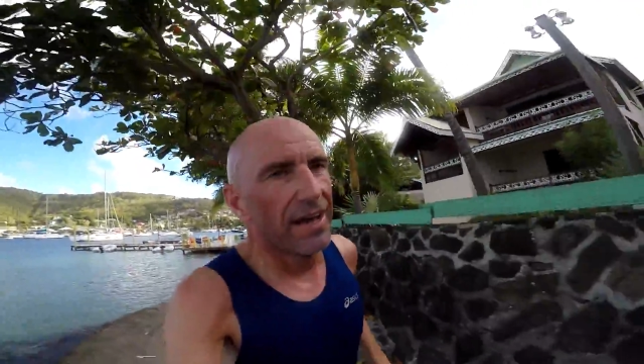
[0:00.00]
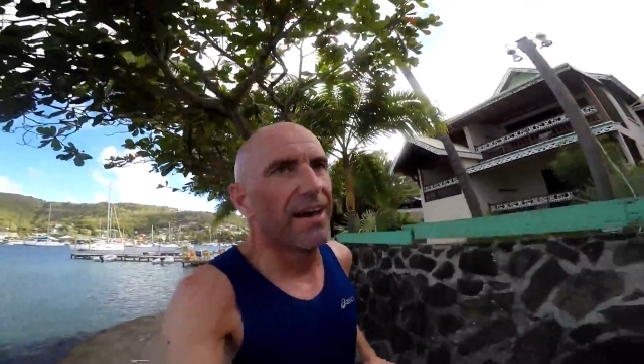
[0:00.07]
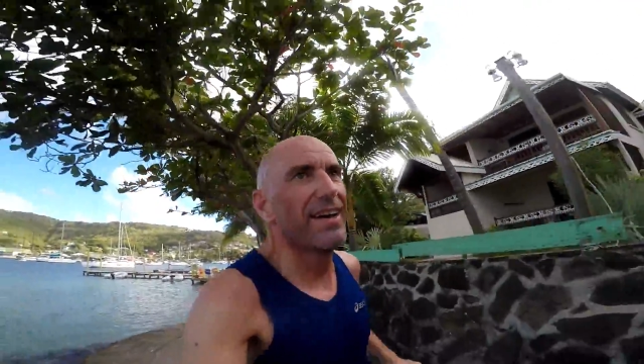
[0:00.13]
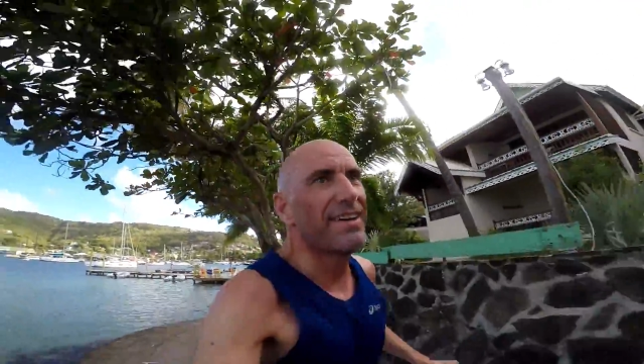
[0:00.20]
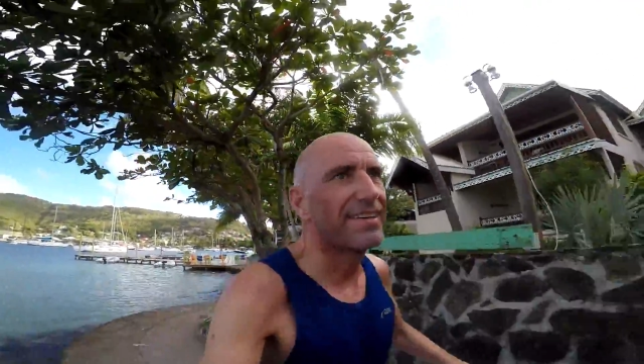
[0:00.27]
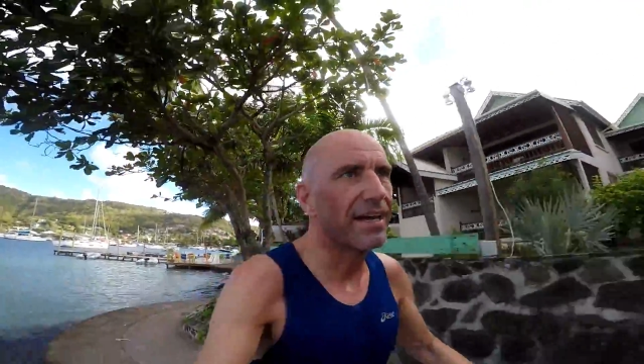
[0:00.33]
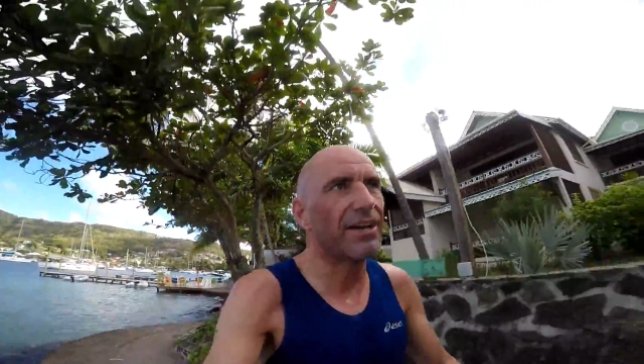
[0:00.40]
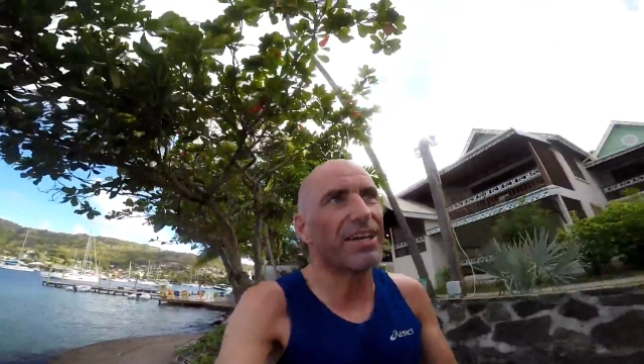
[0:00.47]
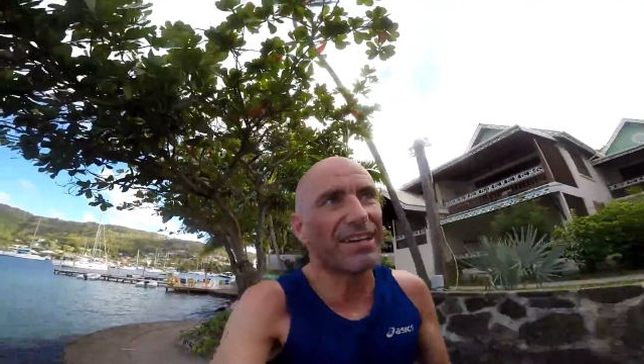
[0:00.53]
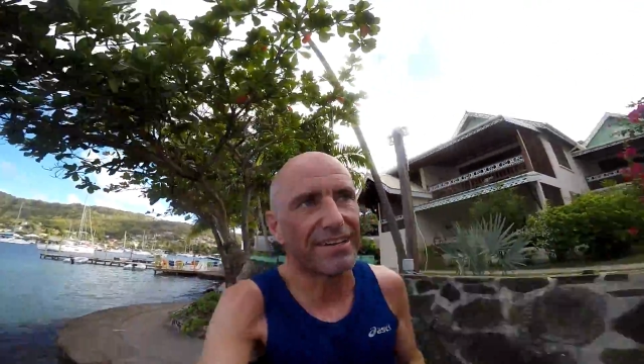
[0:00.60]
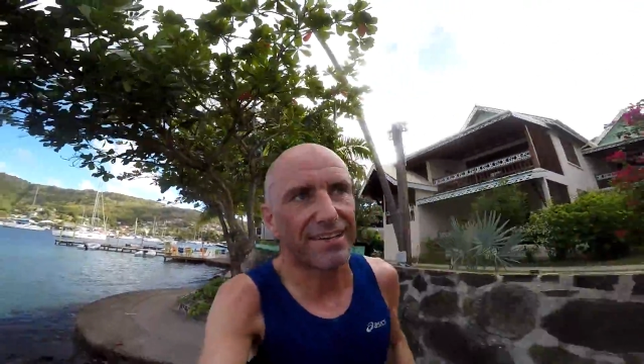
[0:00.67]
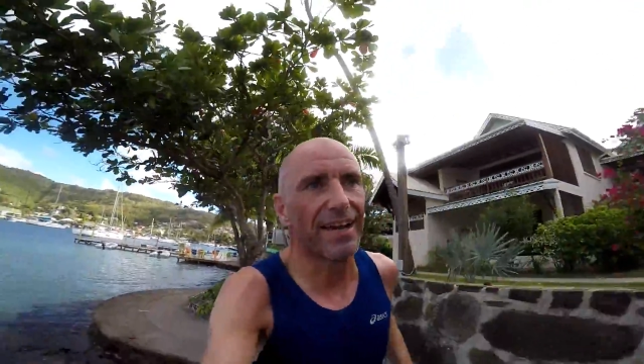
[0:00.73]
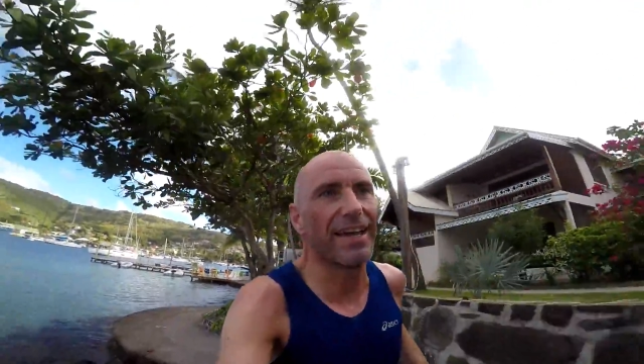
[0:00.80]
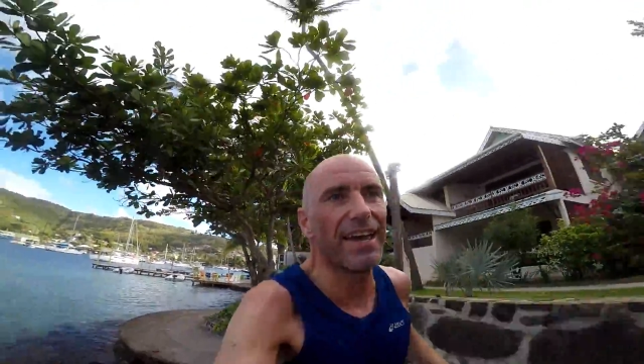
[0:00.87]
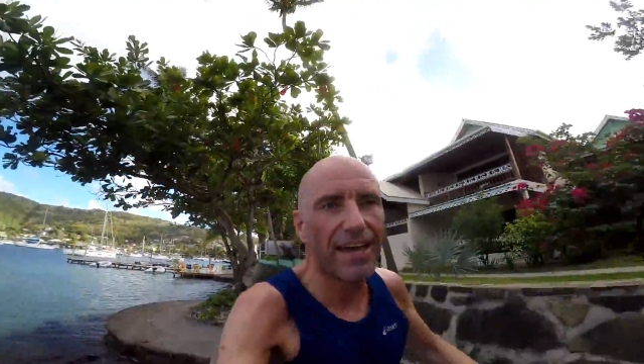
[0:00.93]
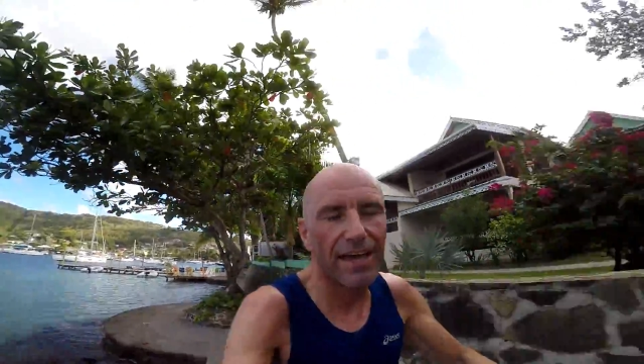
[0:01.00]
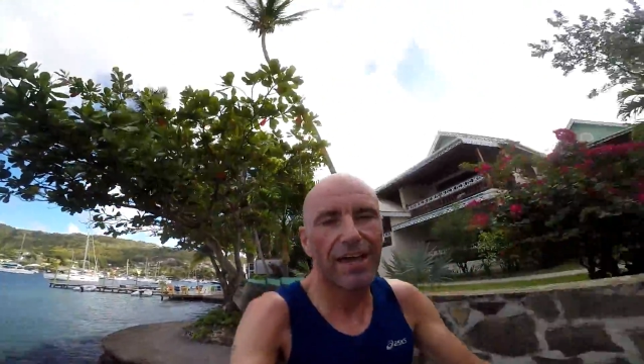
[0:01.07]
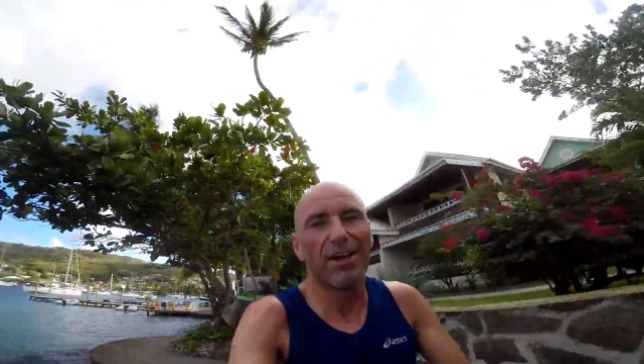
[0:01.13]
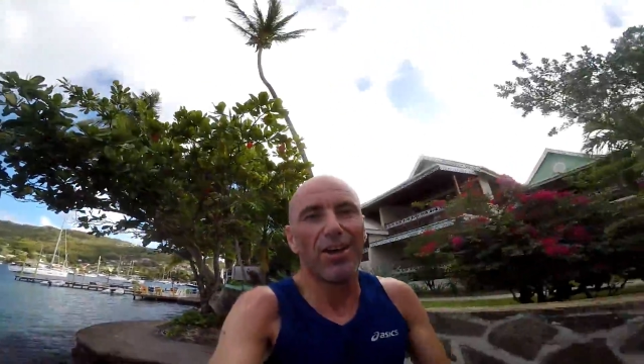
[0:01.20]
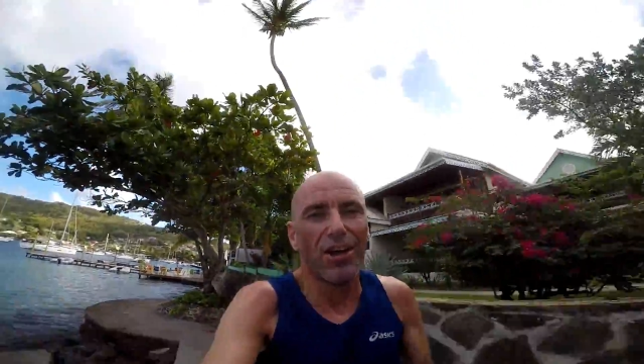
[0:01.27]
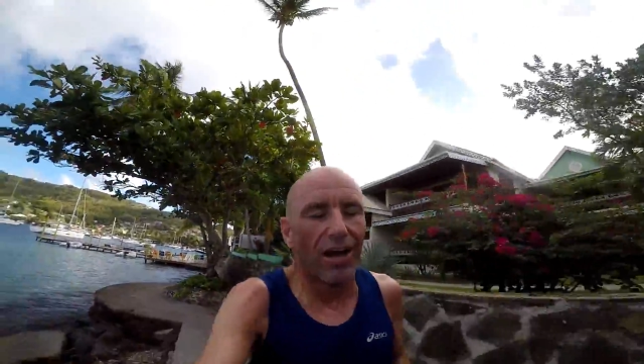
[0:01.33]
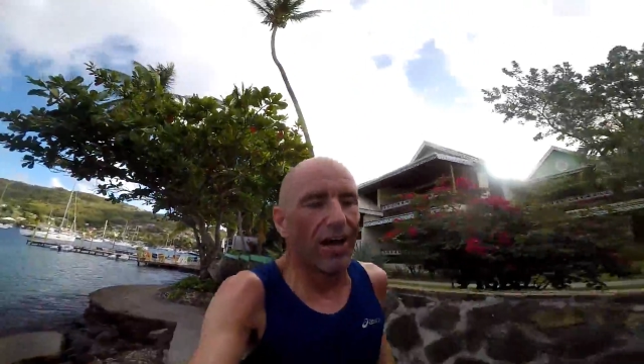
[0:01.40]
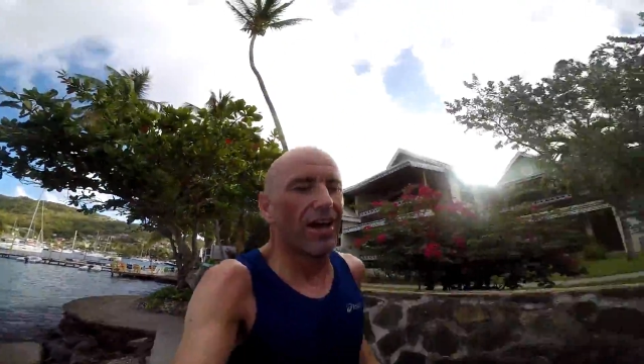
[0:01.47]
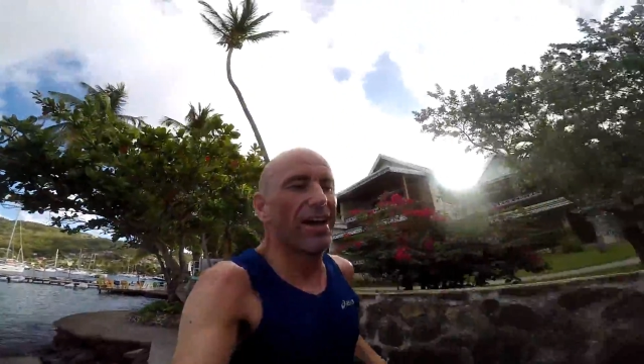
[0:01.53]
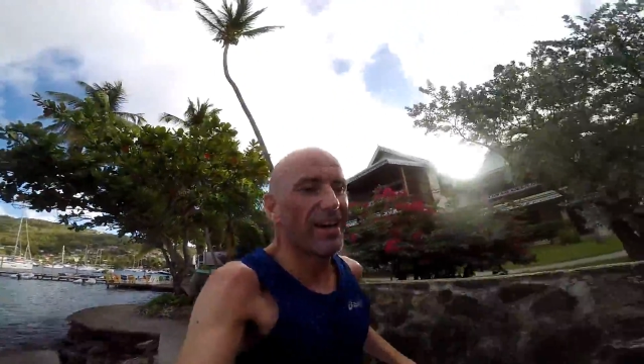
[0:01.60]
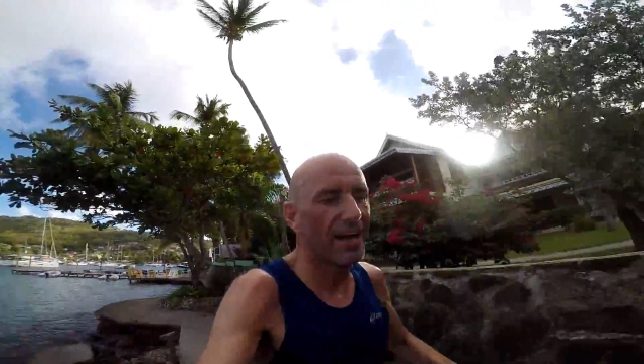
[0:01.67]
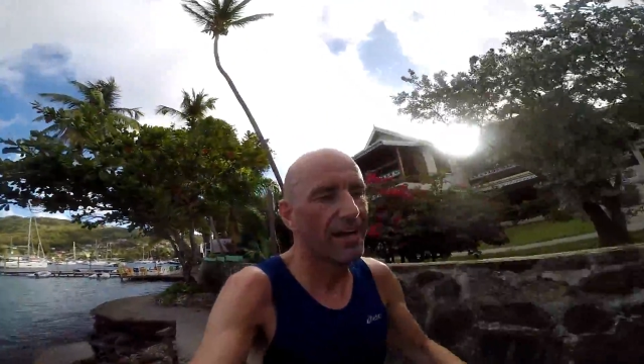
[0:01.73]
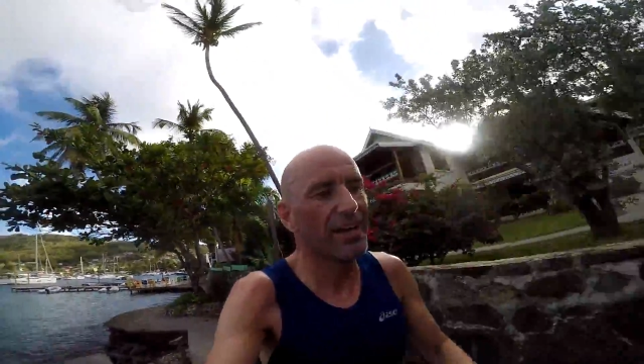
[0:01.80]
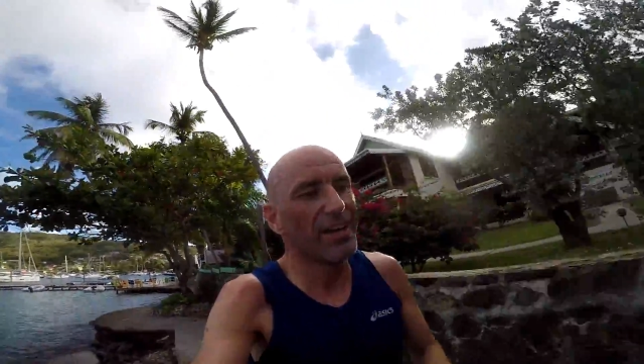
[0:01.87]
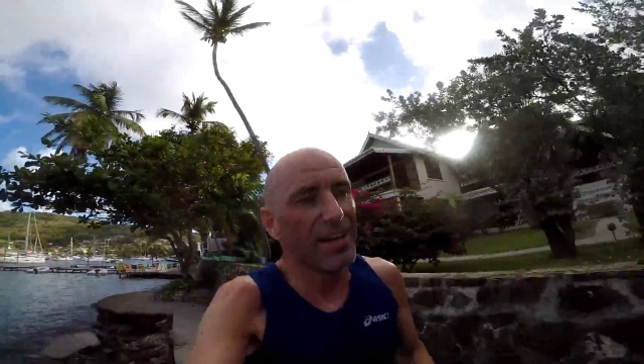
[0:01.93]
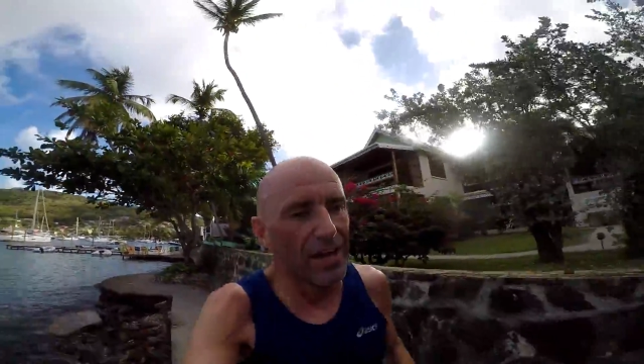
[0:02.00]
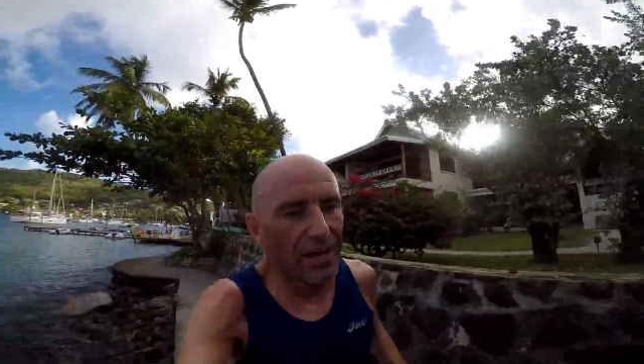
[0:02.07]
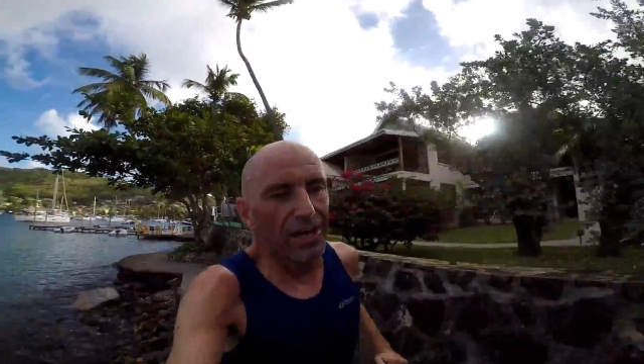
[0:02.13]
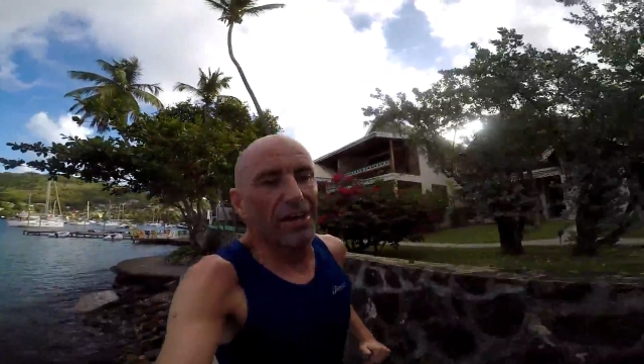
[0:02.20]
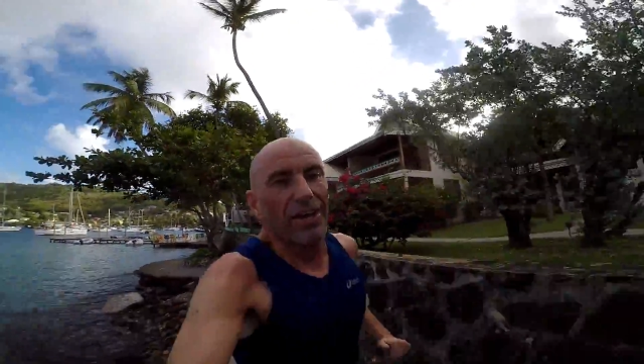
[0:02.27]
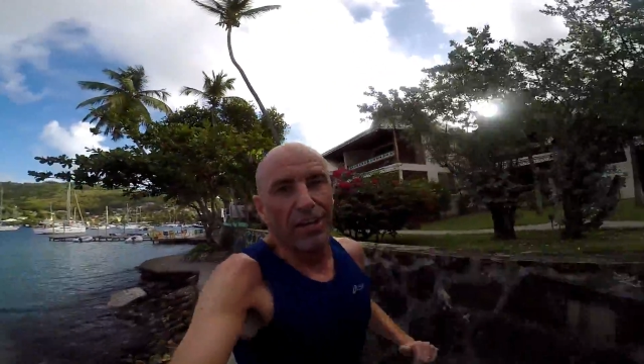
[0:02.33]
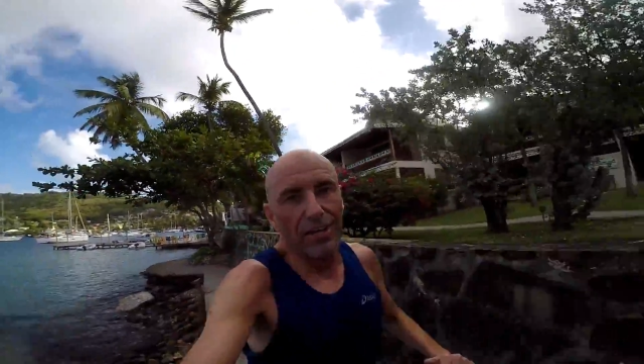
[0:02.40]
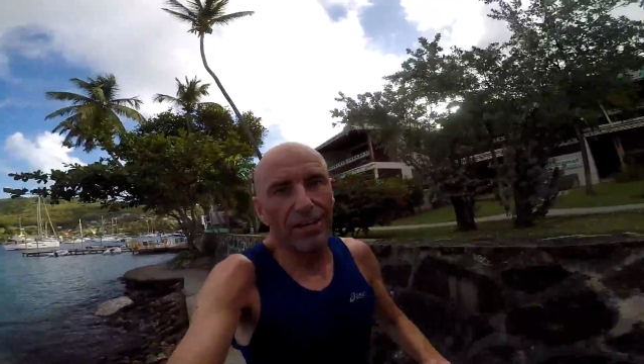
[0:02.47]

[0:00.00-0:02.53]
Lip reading: So you can see, you